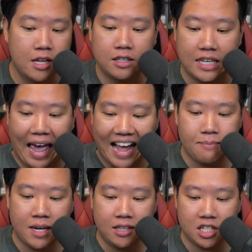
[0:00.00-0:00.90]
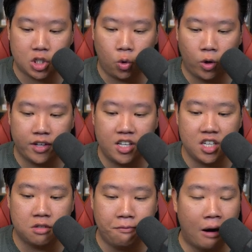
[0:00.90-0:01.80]
The admin in Discord, he
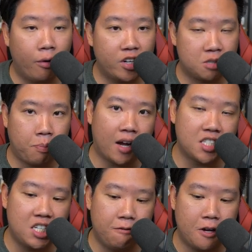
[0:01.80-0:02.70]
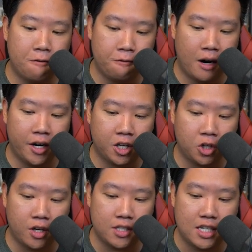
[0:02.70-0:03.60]
is very responsive and very
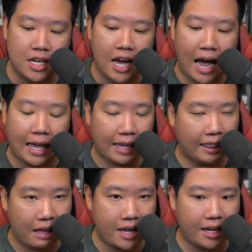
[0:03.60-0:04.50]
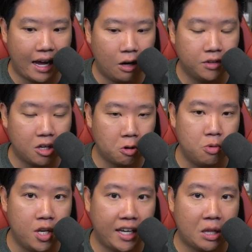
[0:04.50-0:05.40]
good. I like how they
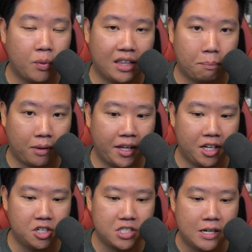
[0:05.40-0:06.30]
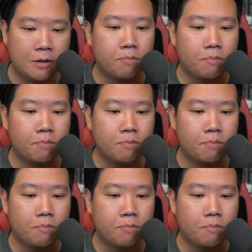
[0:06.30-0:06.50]
communicate with the players.